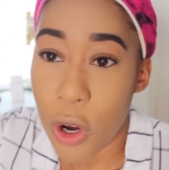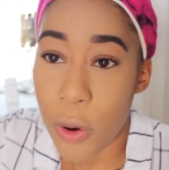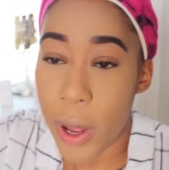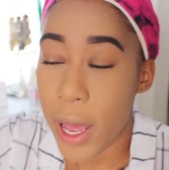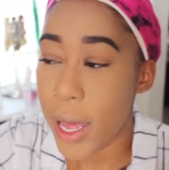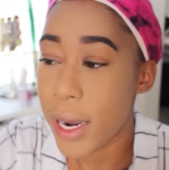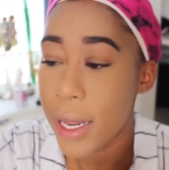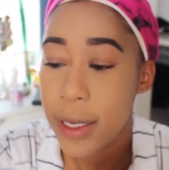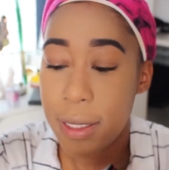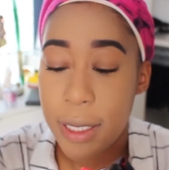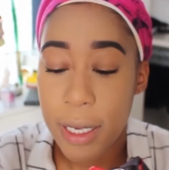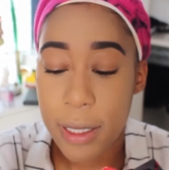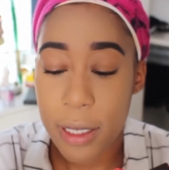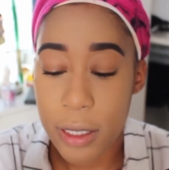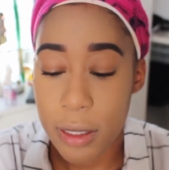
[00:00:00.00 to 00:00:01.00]
go ahead and
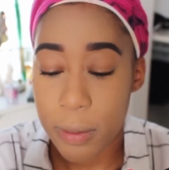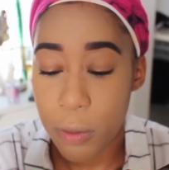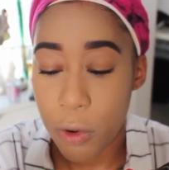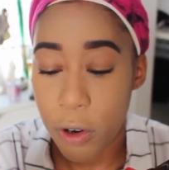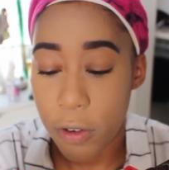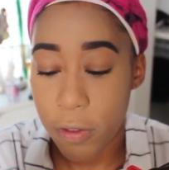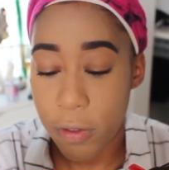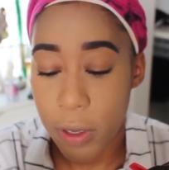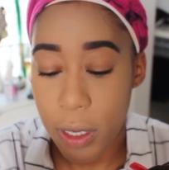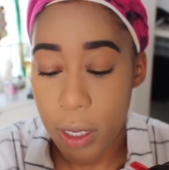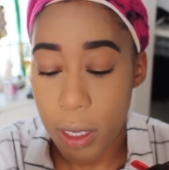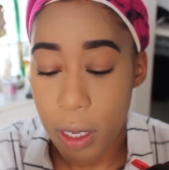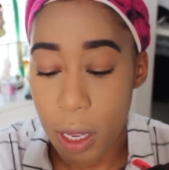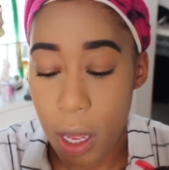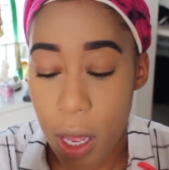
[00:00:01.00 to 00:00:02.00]
take this
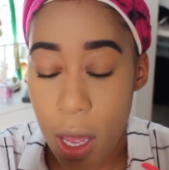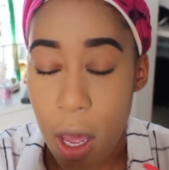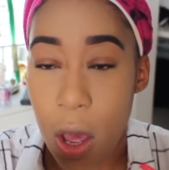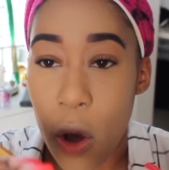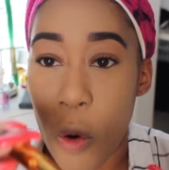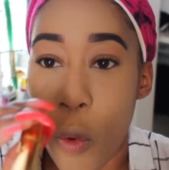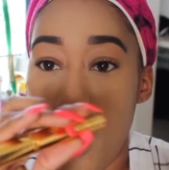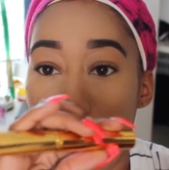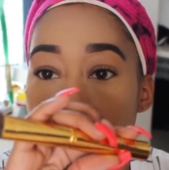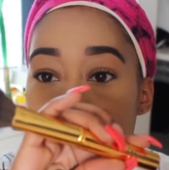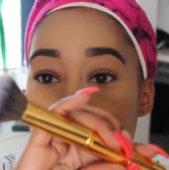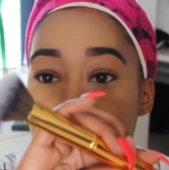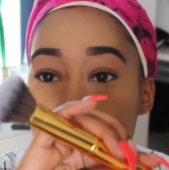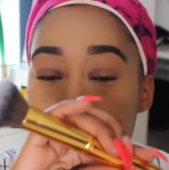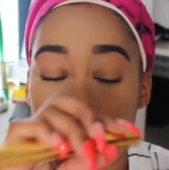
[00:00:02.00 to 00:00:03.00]
Morphe
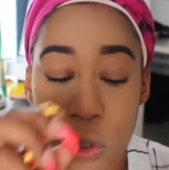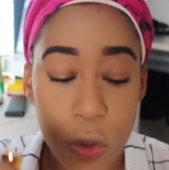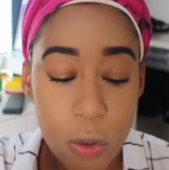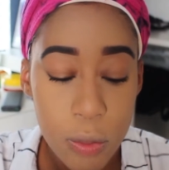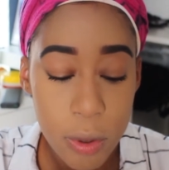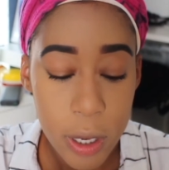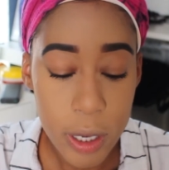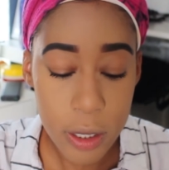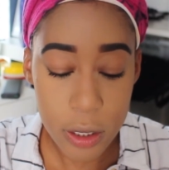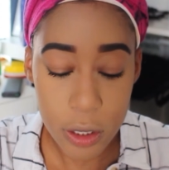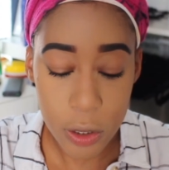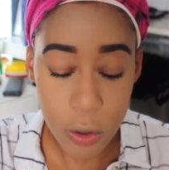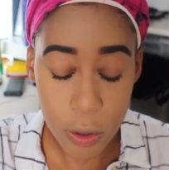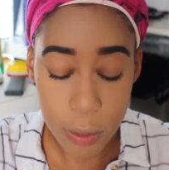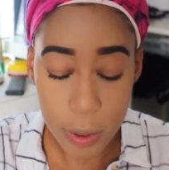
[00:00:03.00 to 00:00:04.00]
Y2 brush
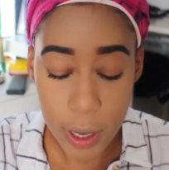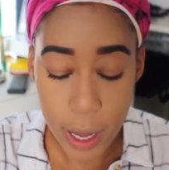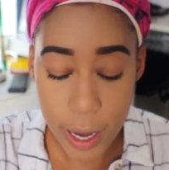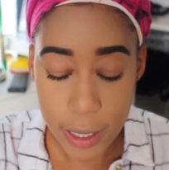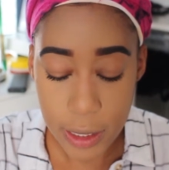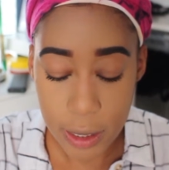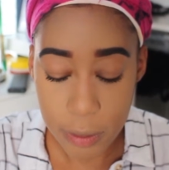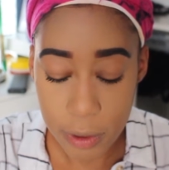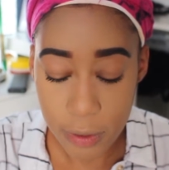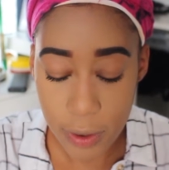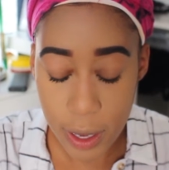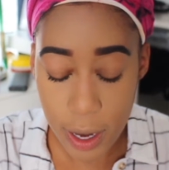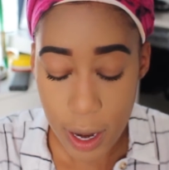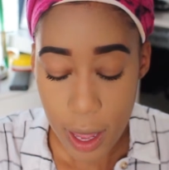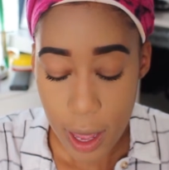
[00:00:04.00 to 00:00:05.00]
to apply some of
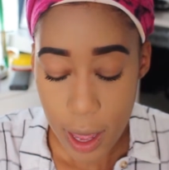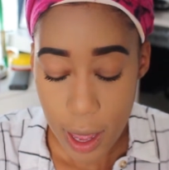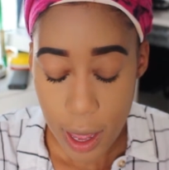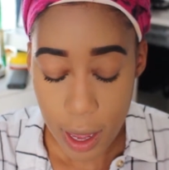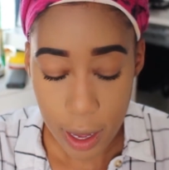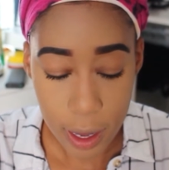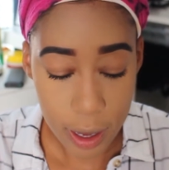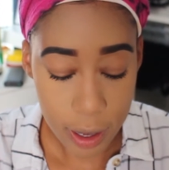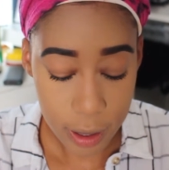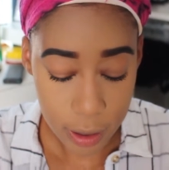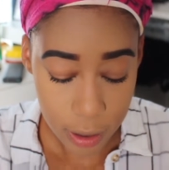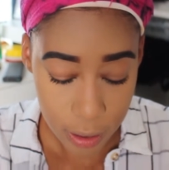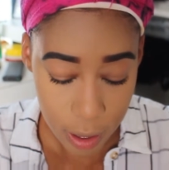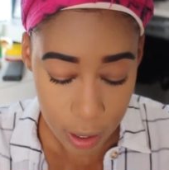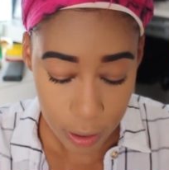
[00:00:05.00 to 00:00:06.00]
it.
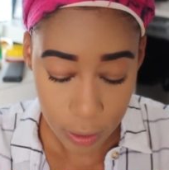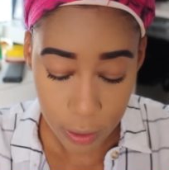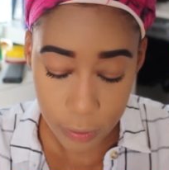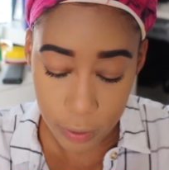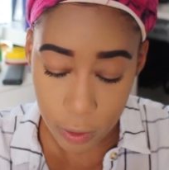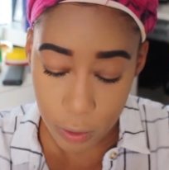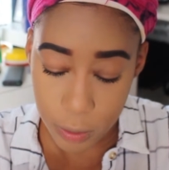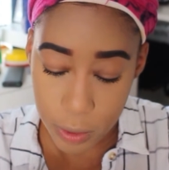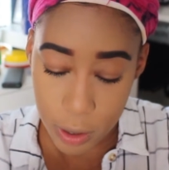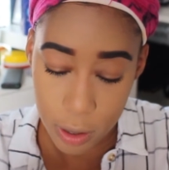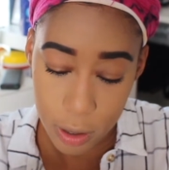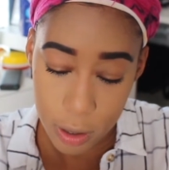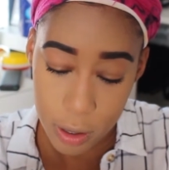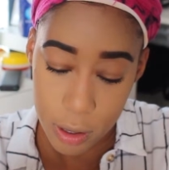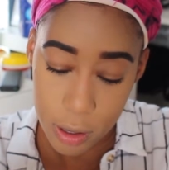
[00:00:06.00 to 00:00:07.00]
And how do you even open
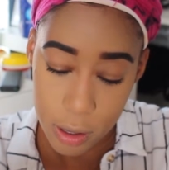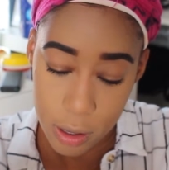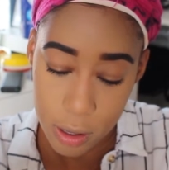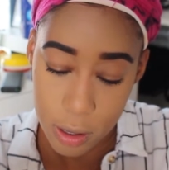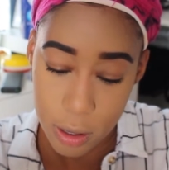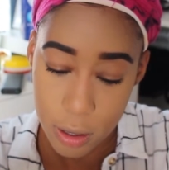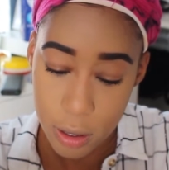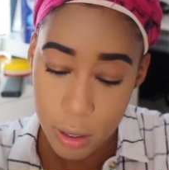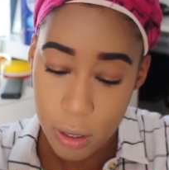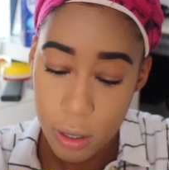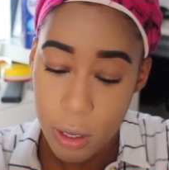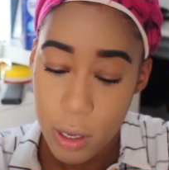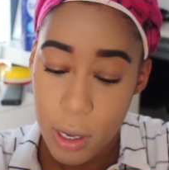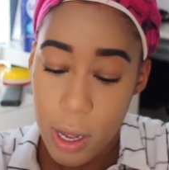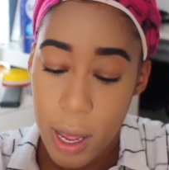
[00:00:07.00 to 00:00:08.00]
it?
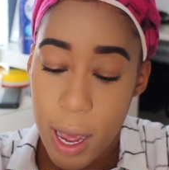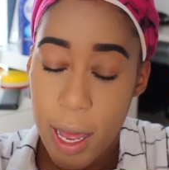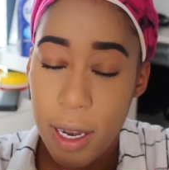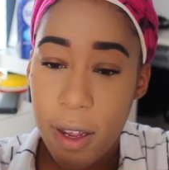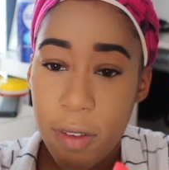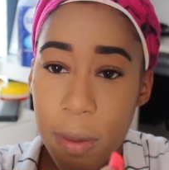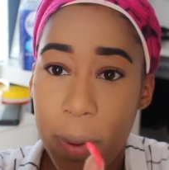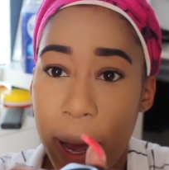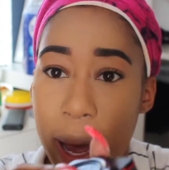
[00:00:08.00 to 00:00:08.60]
I love the